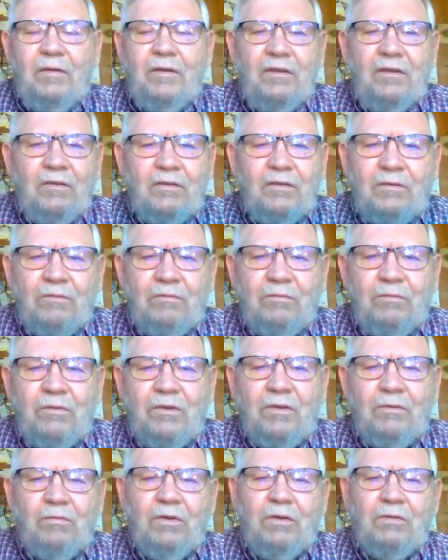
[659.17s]

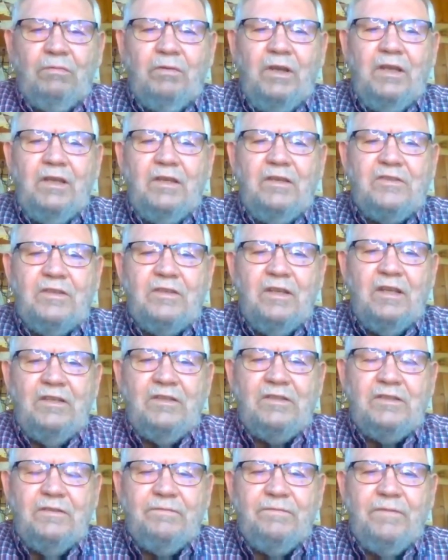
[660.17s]
The real reason
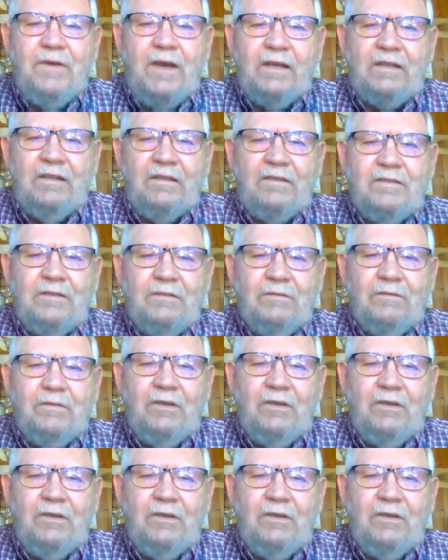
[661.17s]
is the fact is that